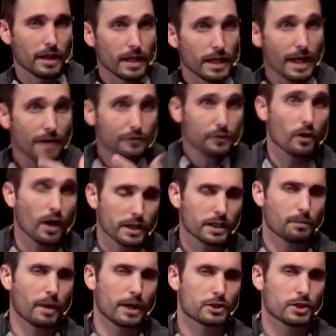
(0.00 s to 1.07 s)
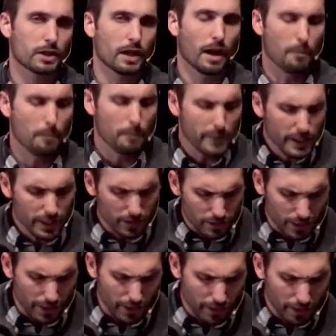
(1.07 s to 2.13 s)
left their occupation
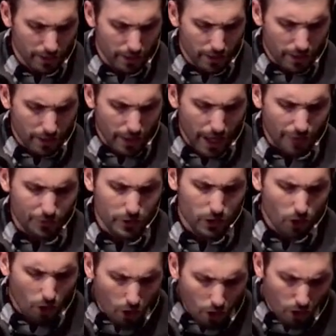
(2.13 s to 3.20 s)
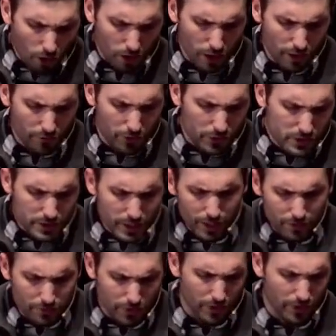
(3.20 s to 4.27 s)
immediately at the call of their
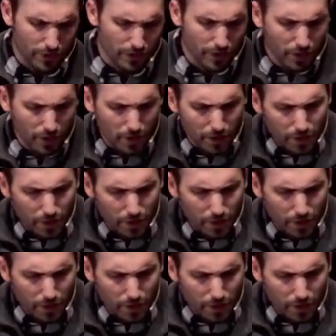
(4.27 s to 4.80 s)
Savior.